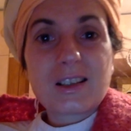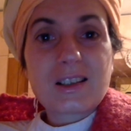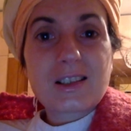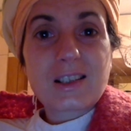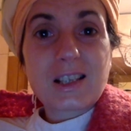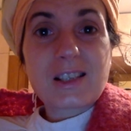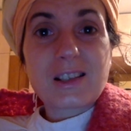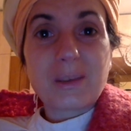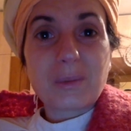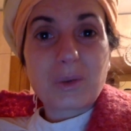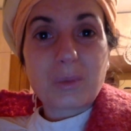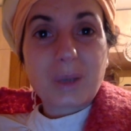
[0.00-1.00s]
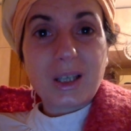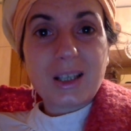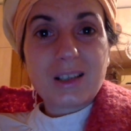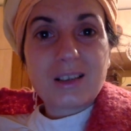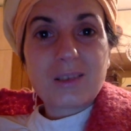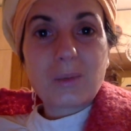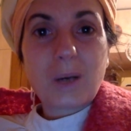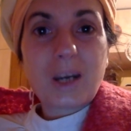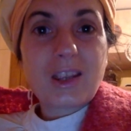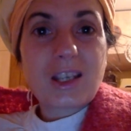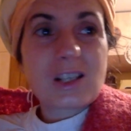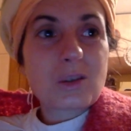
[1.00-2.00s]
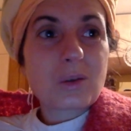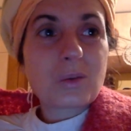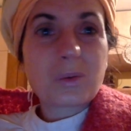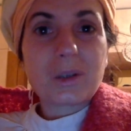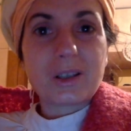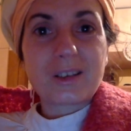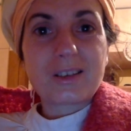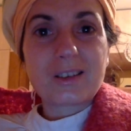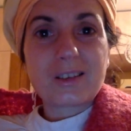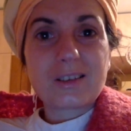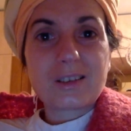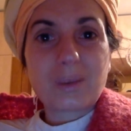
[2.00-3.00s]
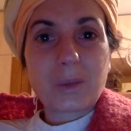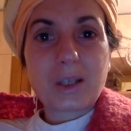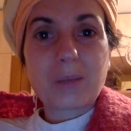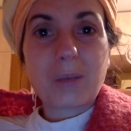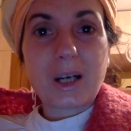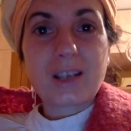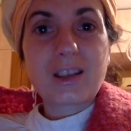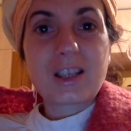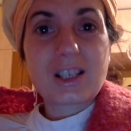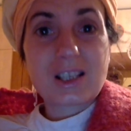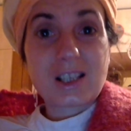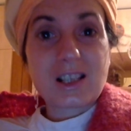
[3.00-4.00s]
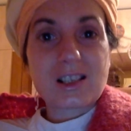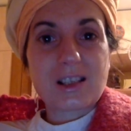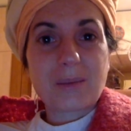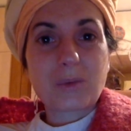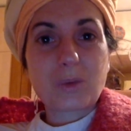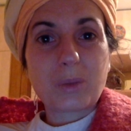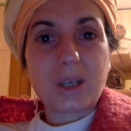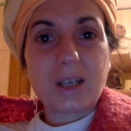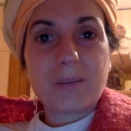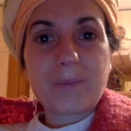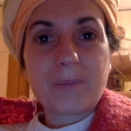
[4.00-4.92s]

sees them to be. Why things don't work the way the mind sees them to be.